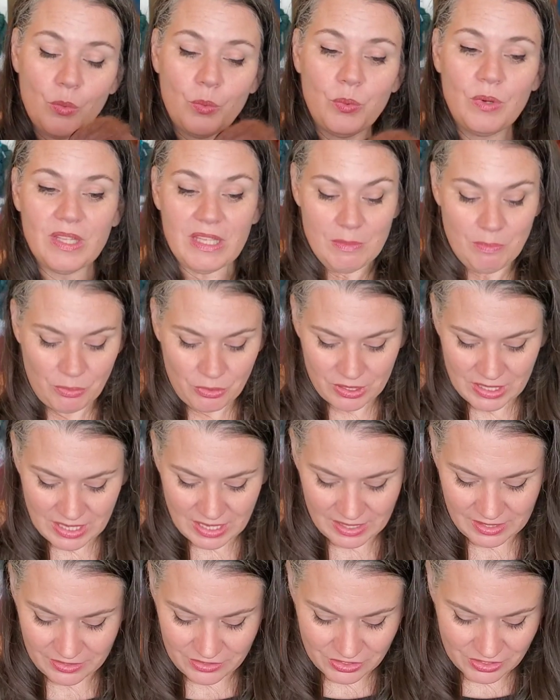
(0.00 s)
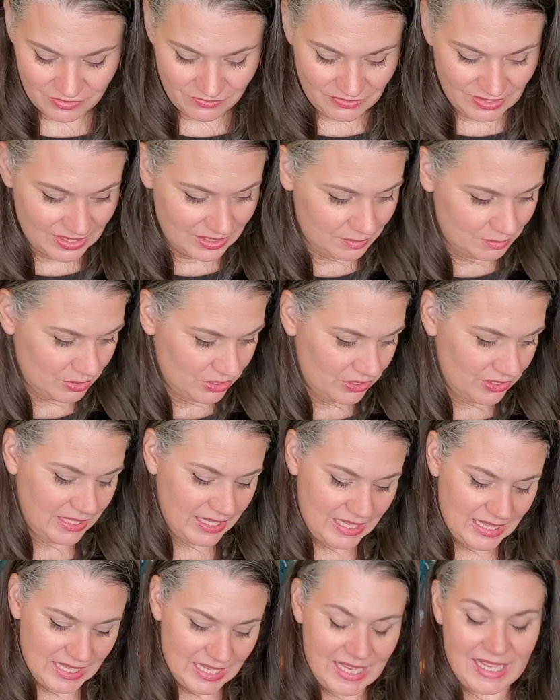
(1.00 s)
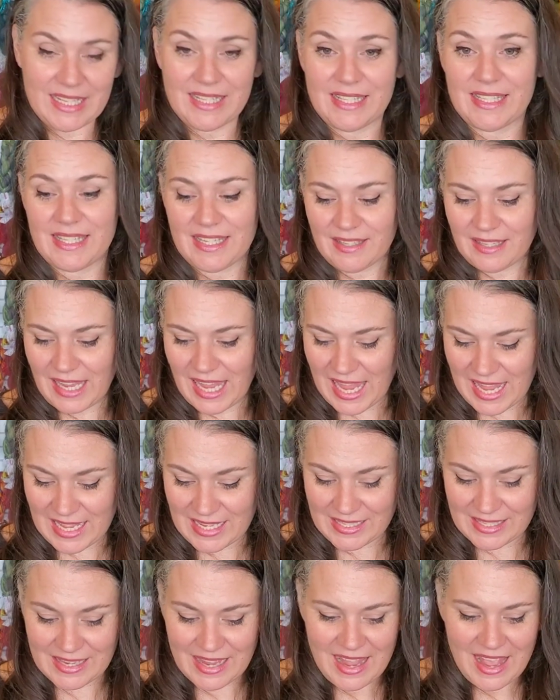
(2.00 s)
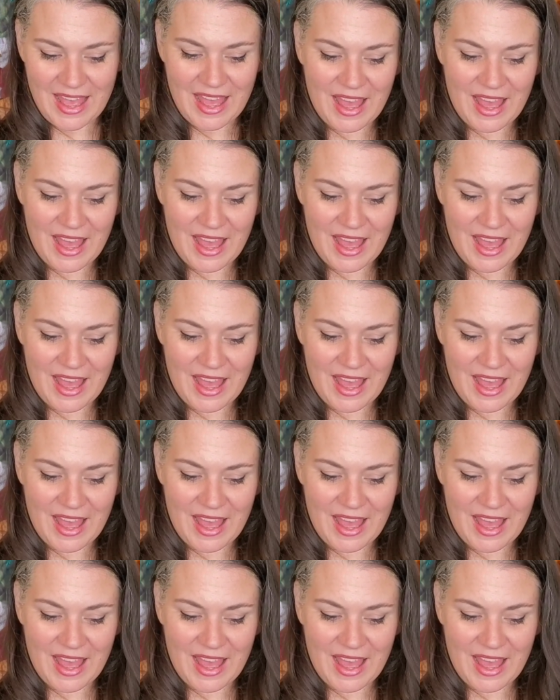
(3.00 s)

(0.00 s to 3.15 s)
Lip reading: Really pretty colors available in the Kid Silk Haze.